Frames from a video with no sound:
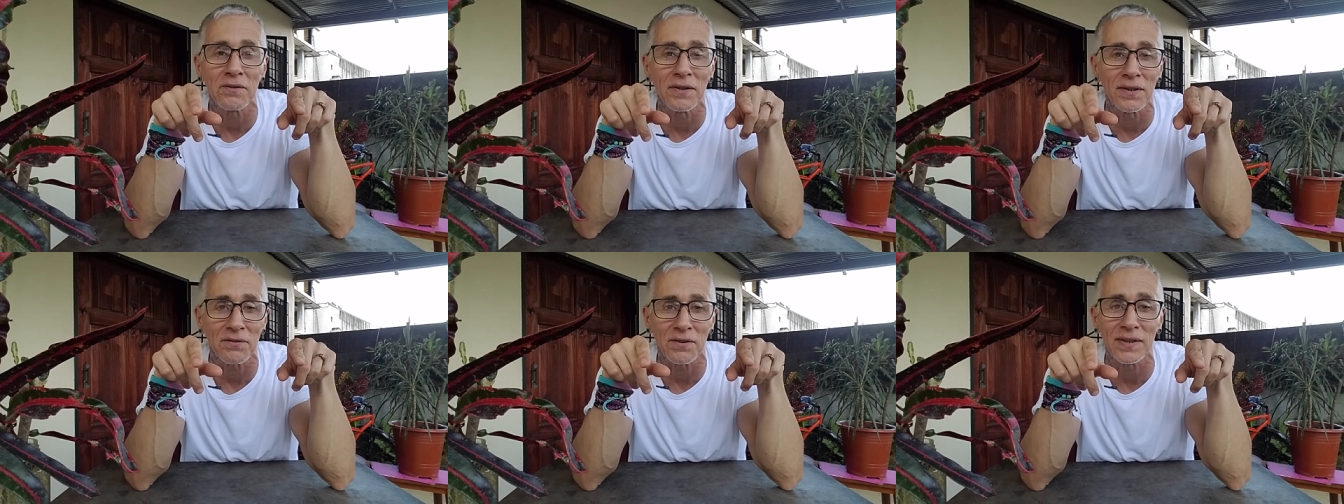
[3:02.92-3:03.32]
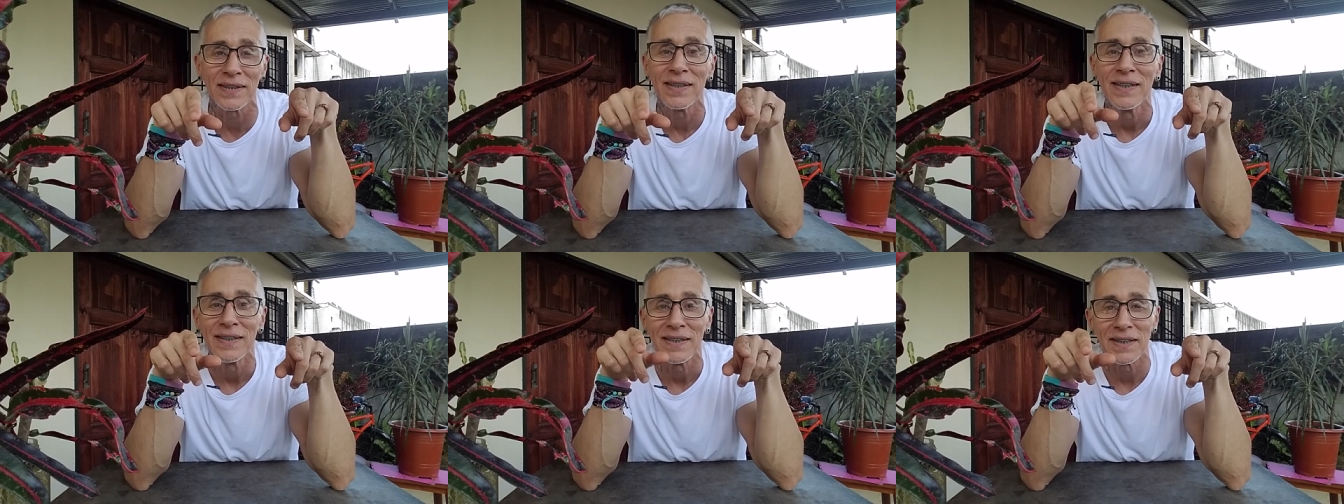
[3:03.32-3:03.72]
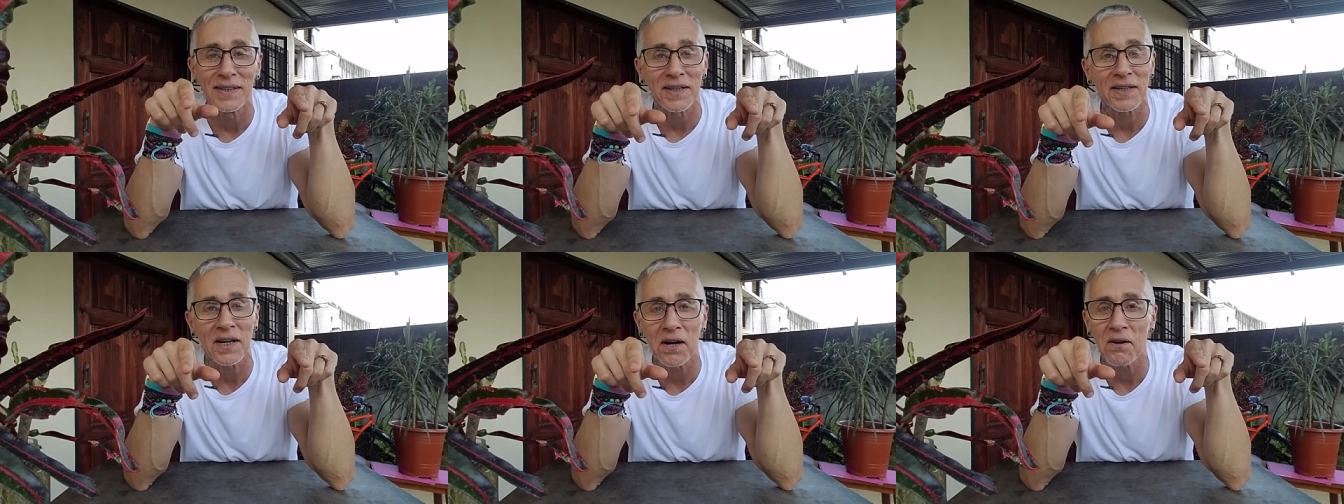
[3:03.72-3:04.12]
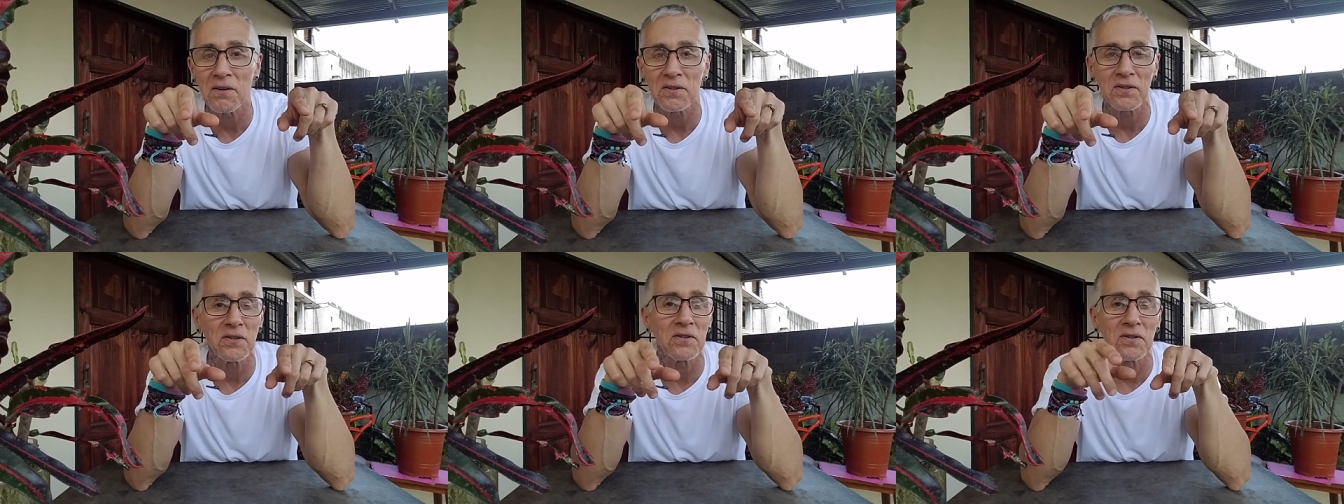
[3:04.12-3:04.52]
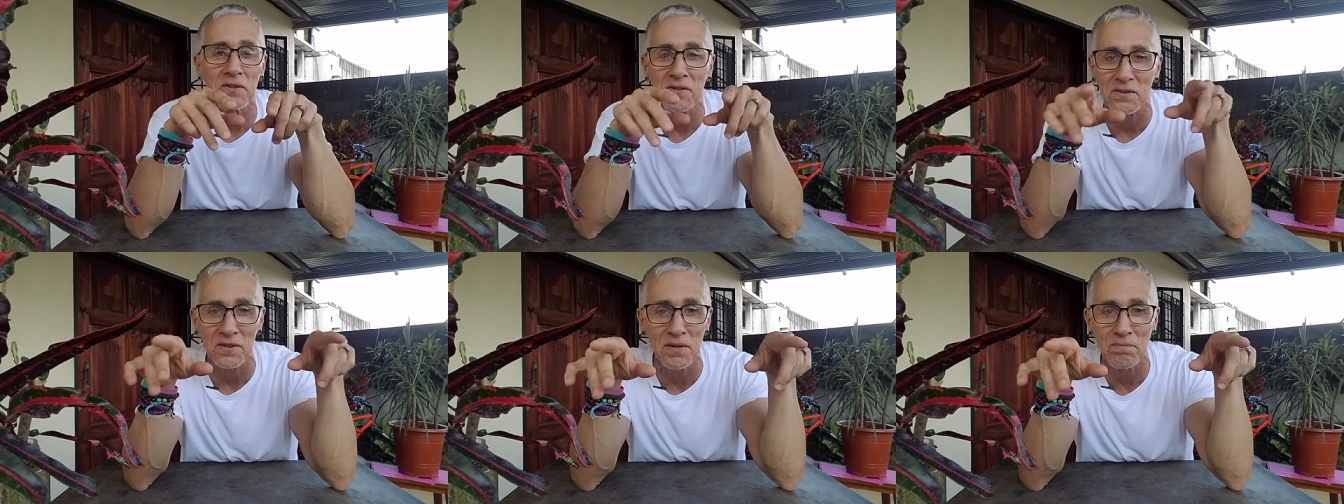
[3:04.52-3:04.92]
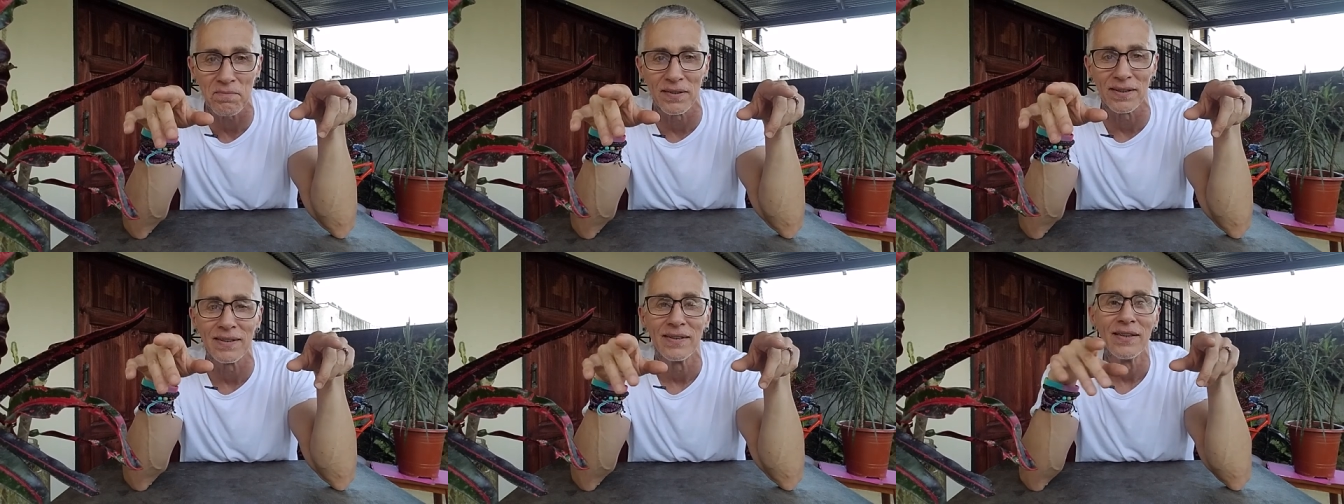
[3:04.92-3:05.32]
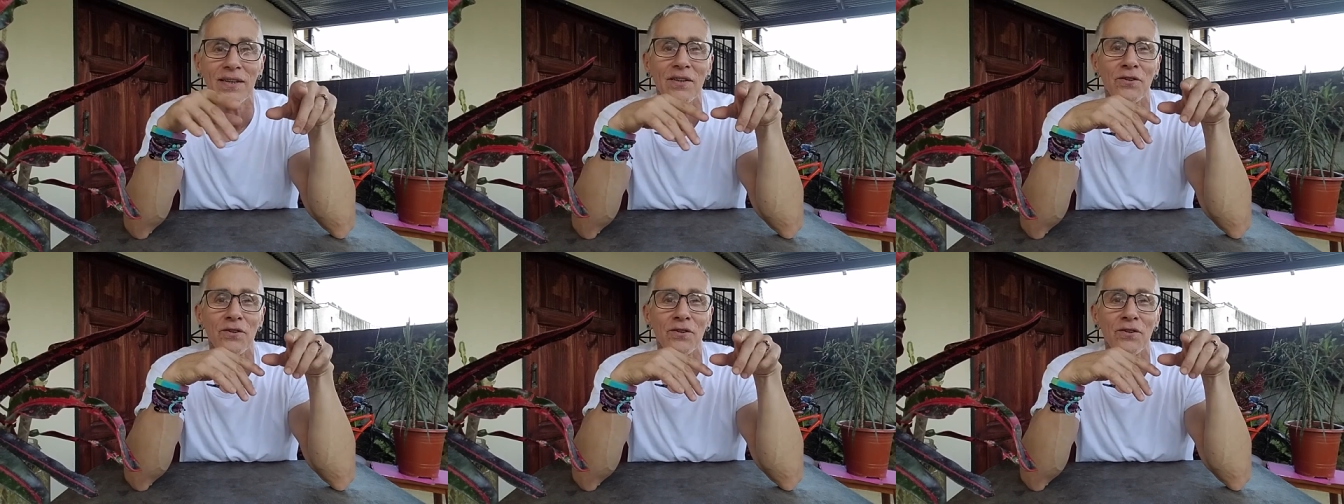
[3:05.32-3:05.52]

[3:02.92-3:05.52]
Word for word: interesting and a character or something.